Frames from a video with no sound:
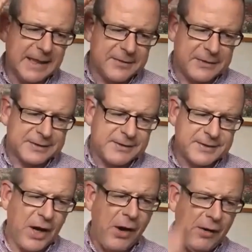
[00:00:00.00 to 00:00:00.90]
The
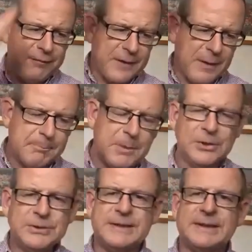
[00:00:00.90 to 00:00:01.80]
staff that
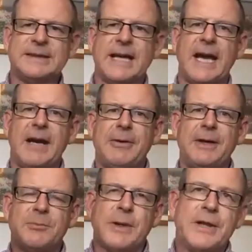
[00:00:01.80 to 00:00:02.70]
Moses
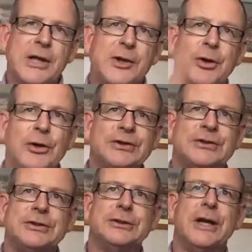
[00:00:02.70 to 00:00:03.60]
carried when they got
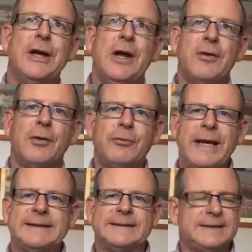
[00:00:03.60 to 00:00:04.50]
to the
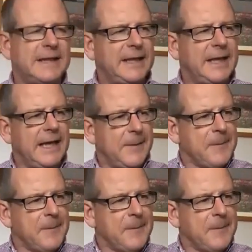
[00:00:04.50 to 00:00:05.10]
Red Sea,